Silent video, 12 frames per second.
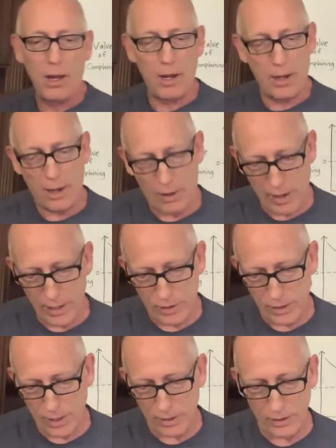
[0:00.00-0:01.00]
All right,
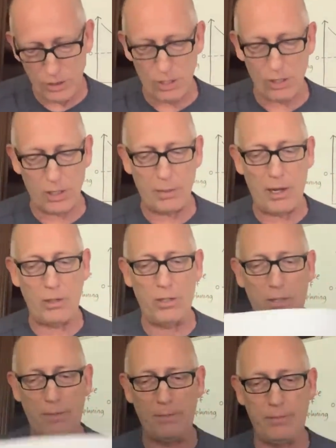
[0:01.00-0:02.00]
uh, let's talk about
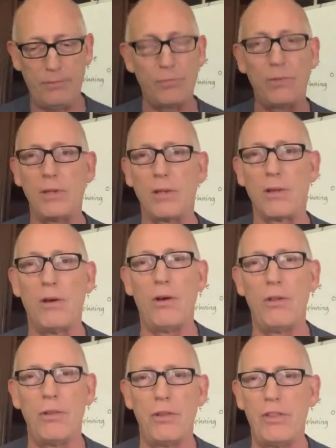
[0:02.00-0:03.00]
all
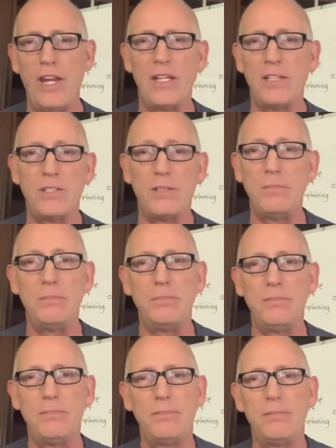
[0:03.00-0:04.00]
the things
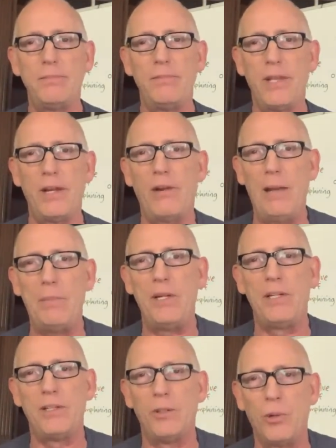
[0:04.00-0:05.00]
that are
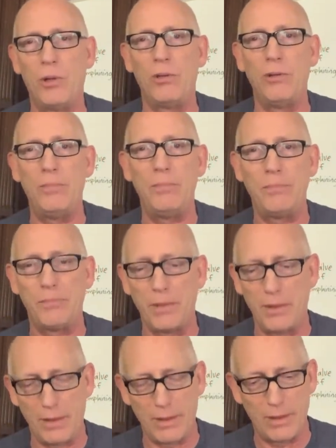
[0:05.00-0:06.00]
happening in the world
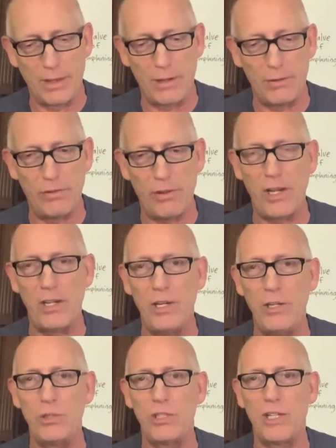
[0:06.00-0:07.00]
that are fun and
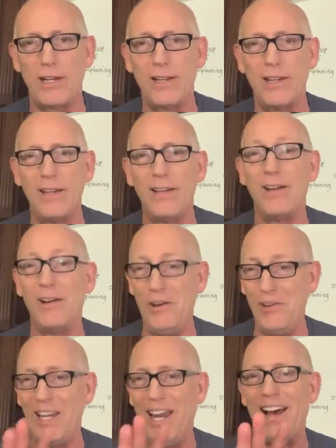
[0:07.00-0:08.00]
interesting.
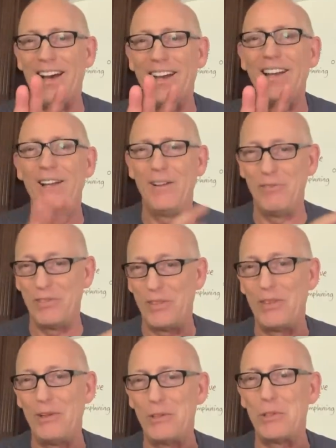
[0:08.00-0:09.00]
Oh, yeah,
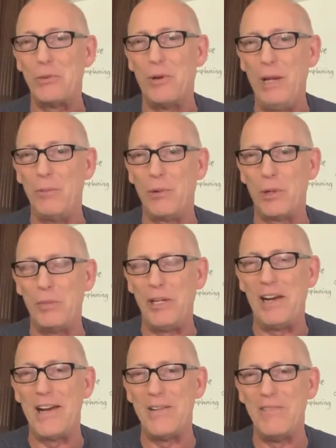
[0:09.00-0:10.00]
there's a whiteboard
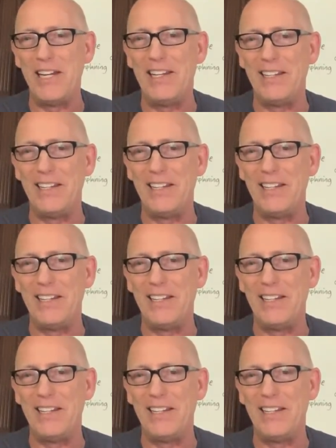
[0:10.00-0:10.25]
behind me.